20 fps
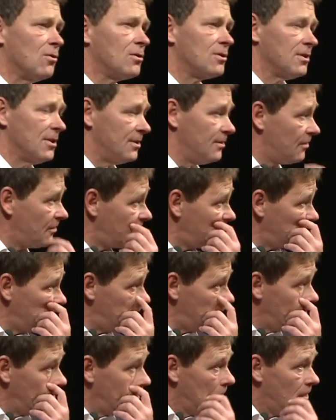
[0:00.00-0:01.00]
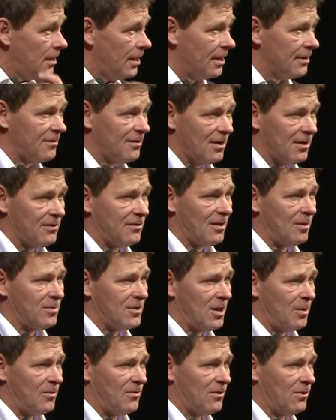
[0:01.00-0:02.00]
local industry and, and
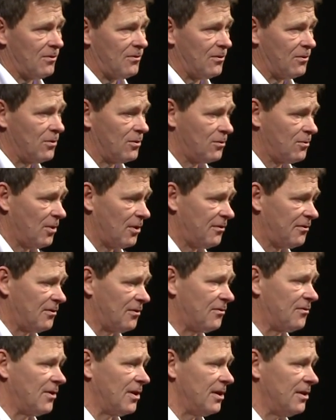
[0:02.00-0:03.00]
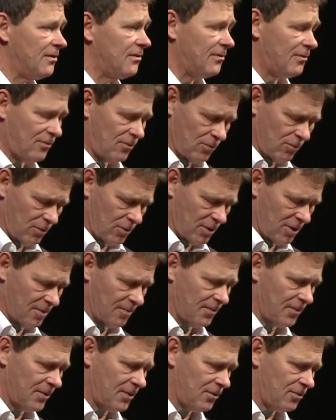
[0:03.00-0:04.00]
sometimes also across the states to,
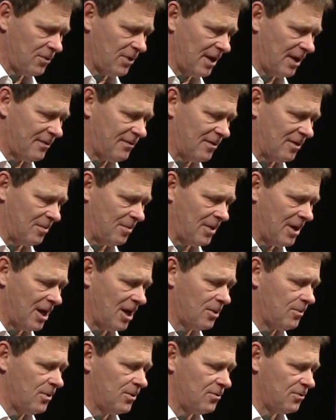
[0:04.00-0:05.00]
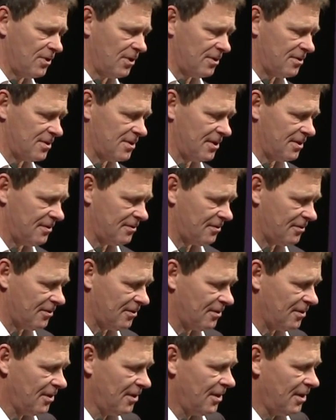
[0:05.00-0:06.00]
um, to get some hardware together and,
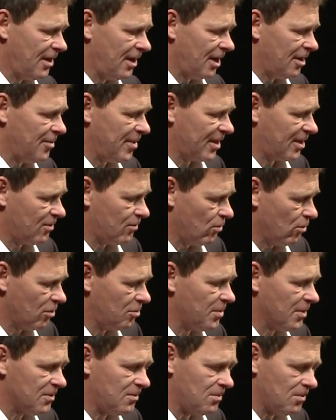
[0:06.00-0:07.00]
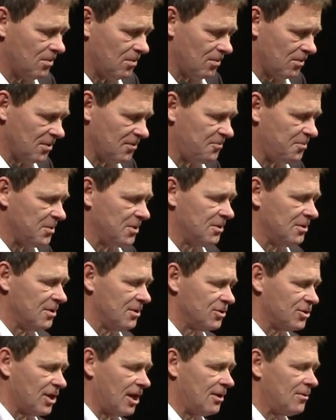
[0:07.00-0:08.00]
uh, and make it work. But we've
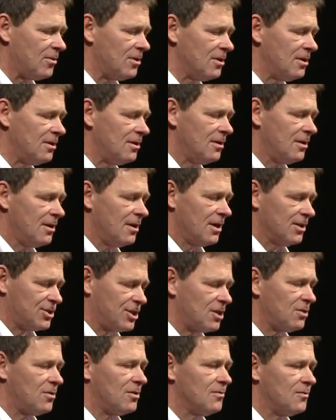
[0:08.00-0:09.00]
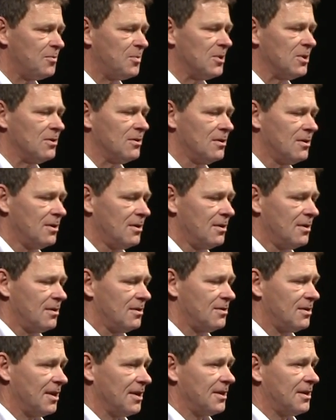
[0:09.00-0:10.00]
been, in, generally, in general, we've been
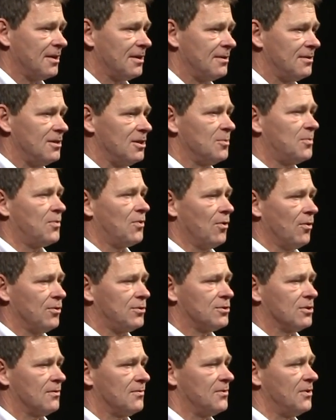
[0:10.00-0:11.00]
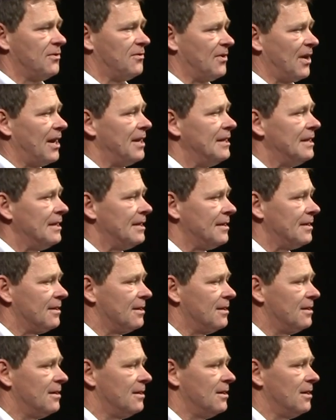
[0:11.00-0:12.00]
taking the approach of
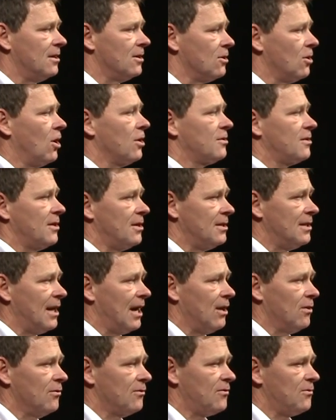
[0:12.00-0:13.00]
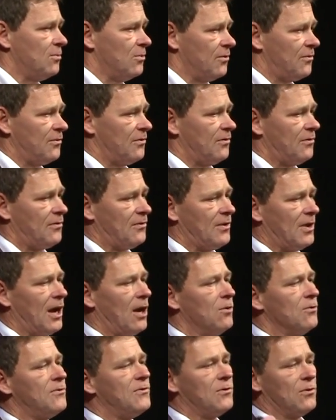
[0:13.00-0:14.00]
designing a lot in-house versus
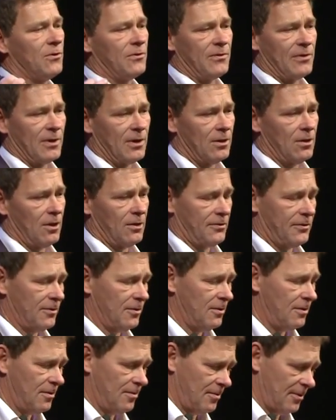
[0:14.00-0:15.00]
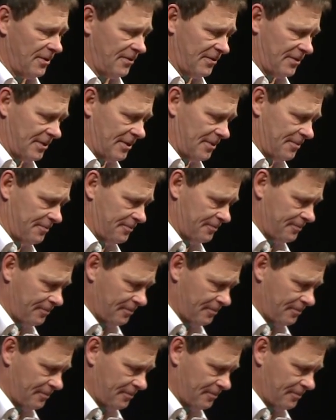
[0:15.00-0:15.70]
outsourcing a lot, basically.